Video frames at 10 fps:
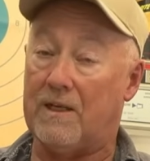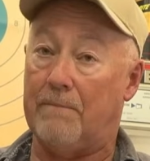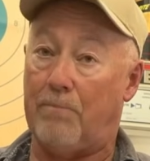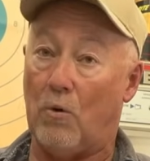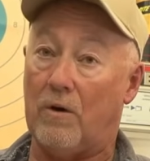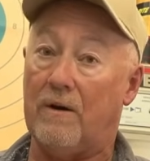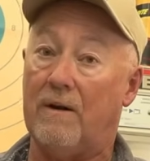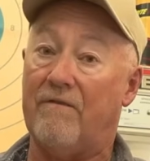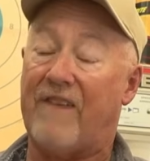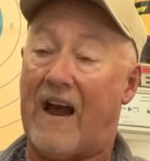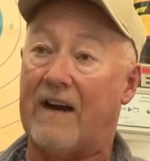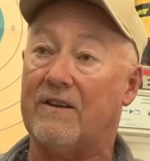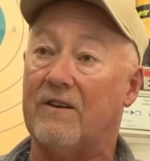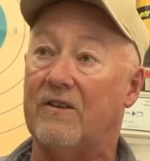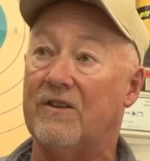important
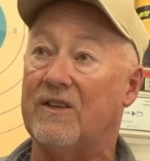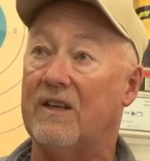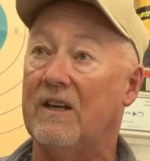factors